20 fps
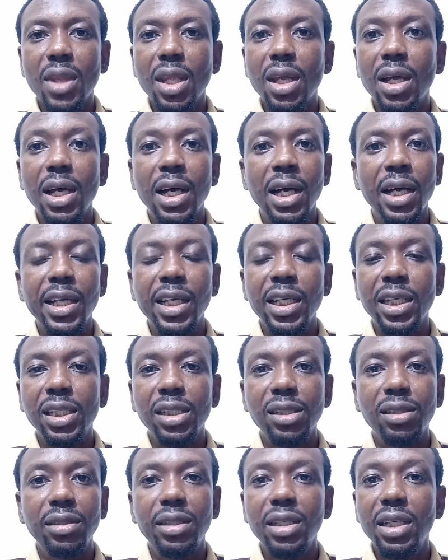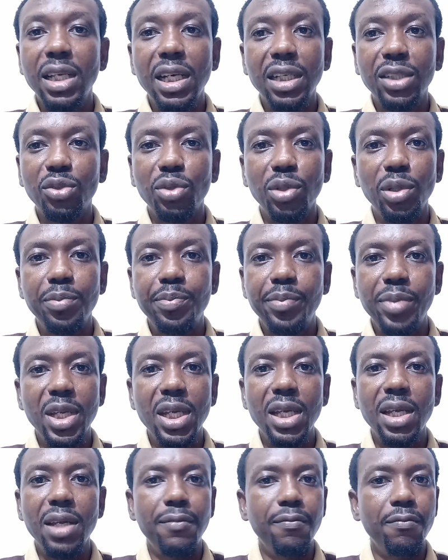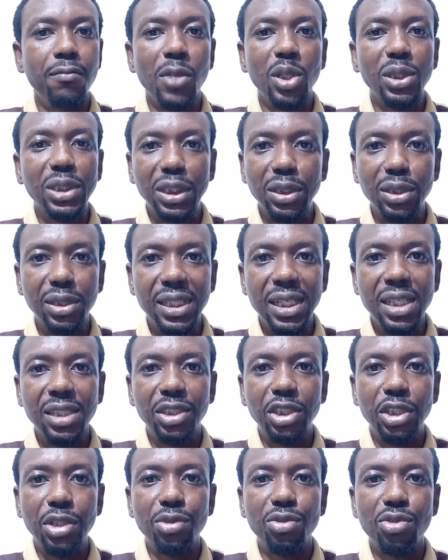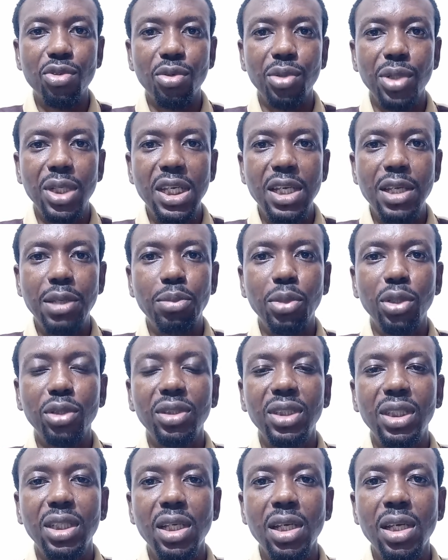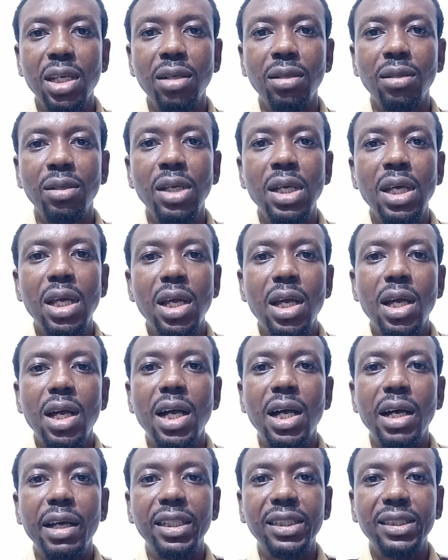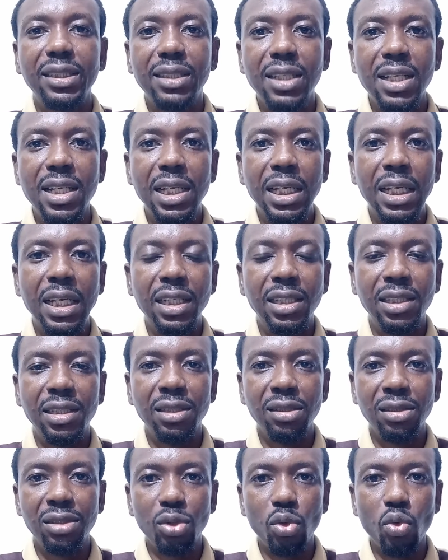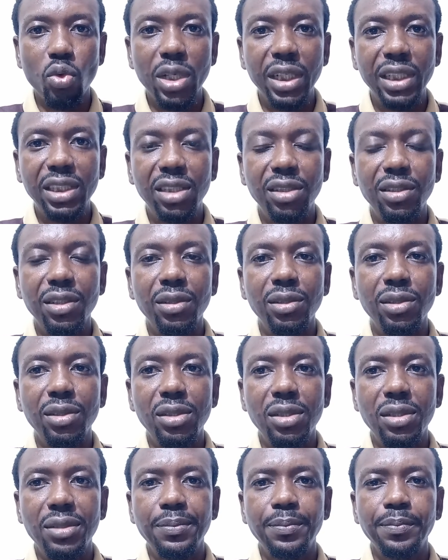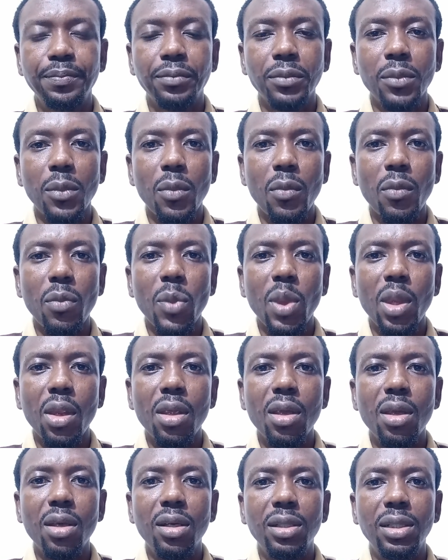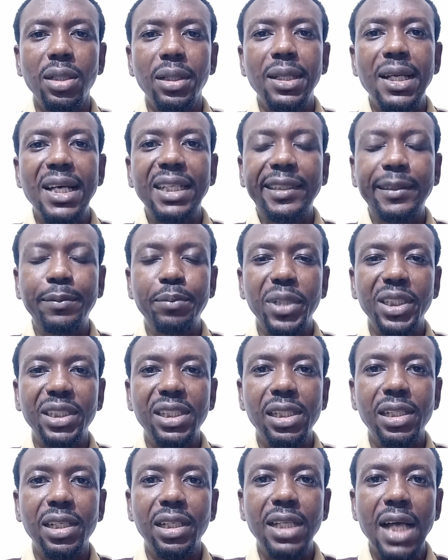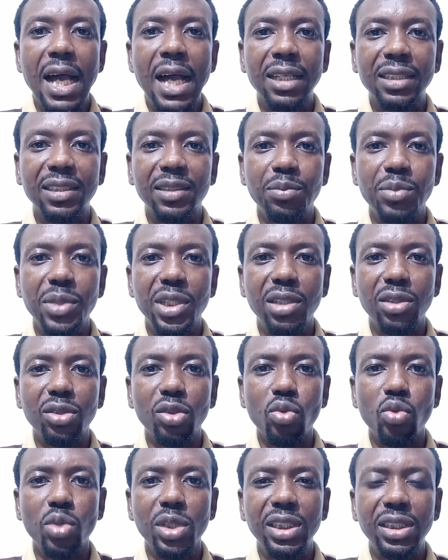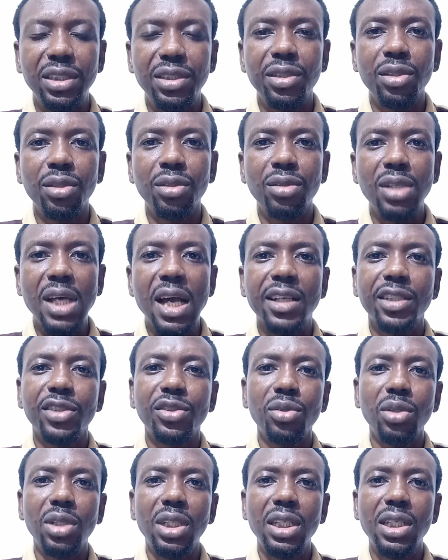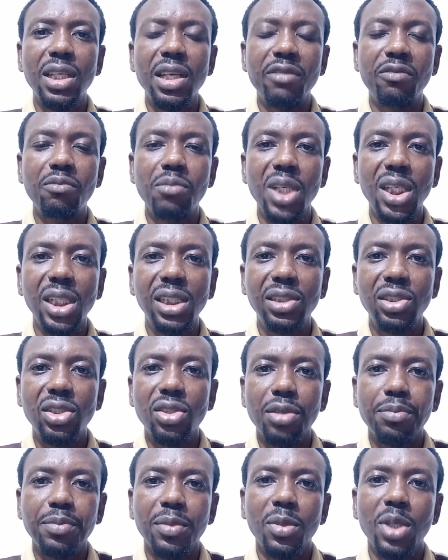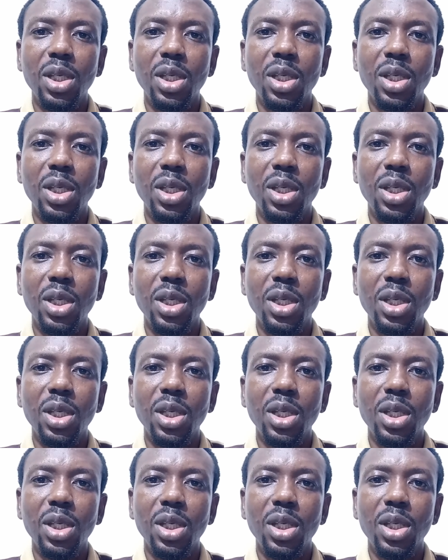I didn't actually pay much attention to him until I started getting these questions. The last person that asked me this question actually gave me some